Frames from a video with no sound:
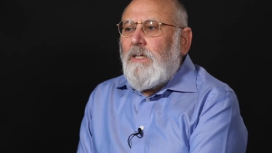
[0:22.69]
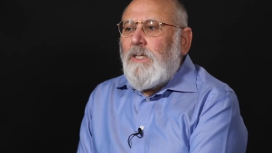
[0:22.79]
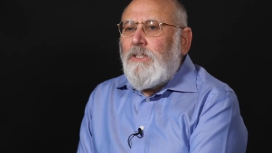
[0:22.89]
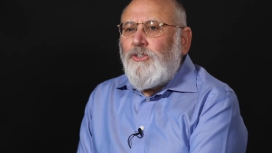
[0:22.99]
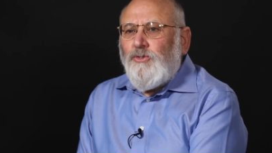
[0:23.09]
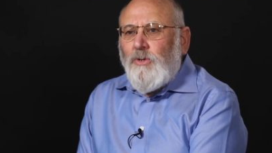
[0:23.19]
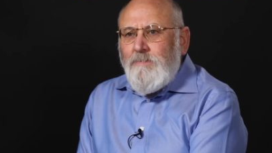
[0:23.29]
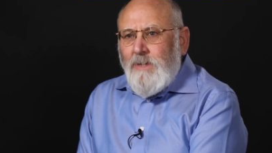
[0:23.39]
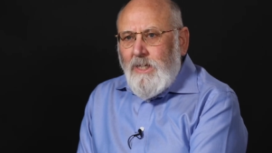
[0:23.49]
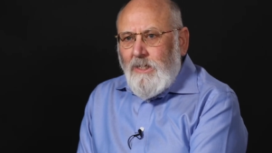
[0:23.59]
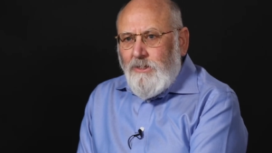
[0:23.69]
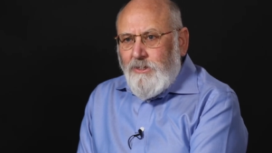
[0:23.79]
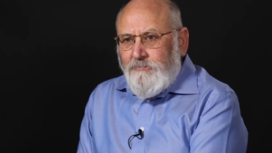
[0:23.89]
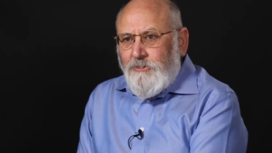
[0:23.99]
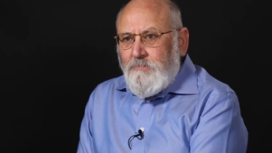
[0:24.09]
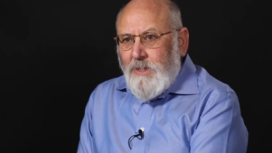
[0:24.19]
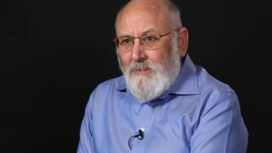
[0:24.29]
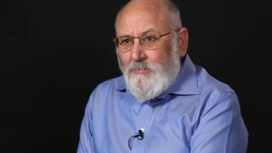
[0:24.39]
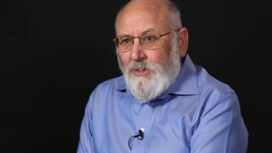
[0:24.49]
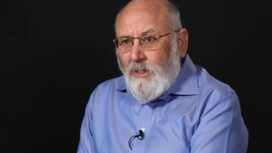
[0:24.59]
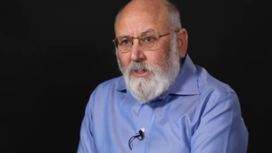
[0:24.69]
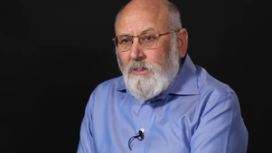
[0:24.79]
enjoy meeting different people.